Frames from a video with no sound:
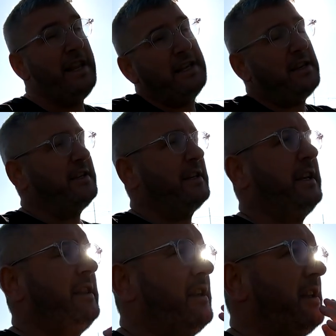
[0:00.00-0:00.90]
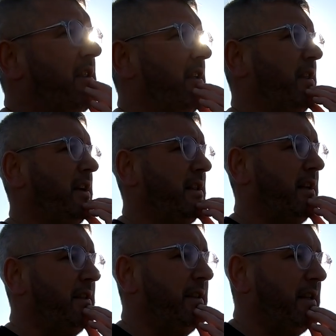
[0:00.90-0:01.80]
And as I said,
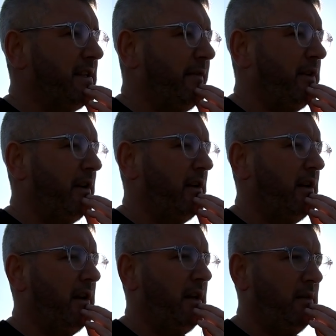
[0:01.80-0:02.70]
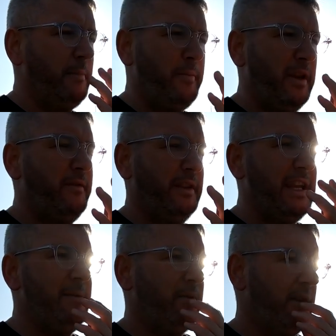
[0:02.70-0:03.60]
the seven or maybe even
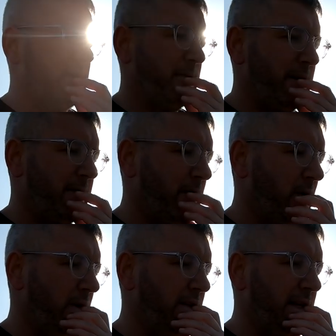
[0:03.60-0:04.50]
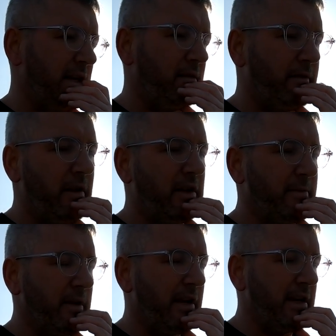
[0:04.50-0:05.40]
nine players that Mr McGrory signed for the
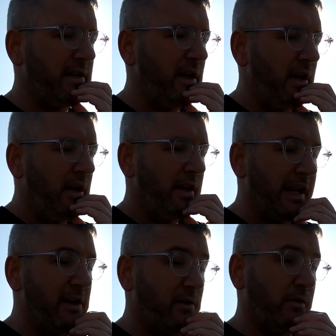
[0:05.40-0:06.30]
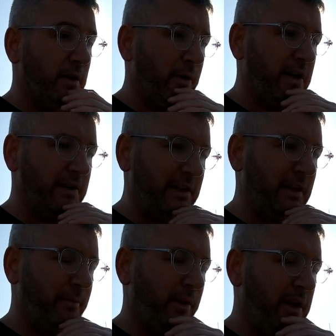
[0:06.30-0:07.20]
Lisbon Lions, the guy who scored the winner
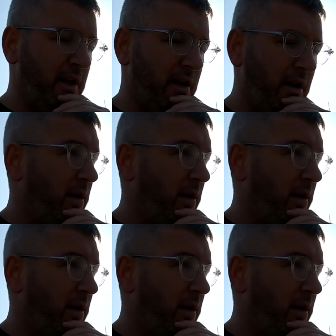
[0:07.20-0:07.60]
didn't play here,